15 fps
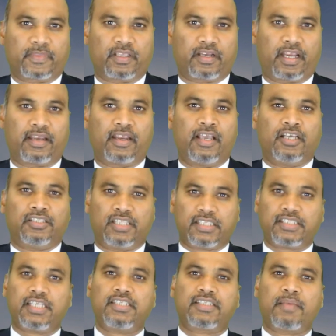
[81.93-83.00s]
Right?
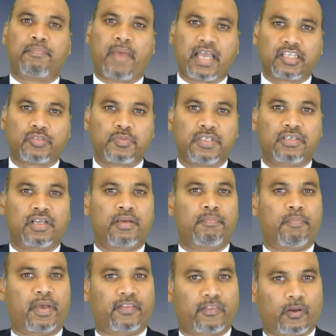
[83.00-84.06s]
This is a management
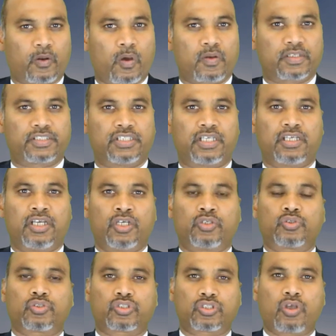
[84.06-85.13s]
methodology
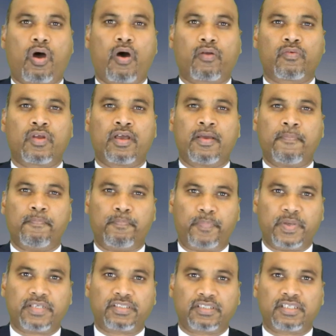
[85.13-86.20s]
to solve
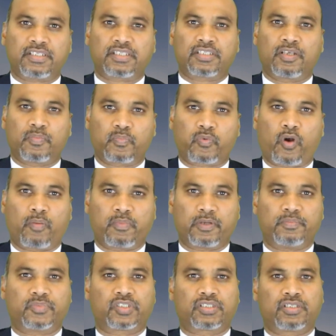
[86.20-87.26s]
business
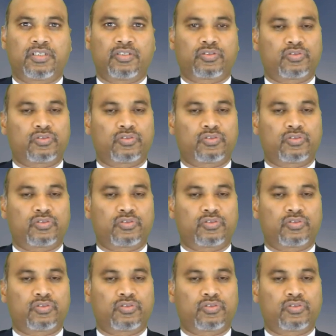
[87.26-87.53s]
problems,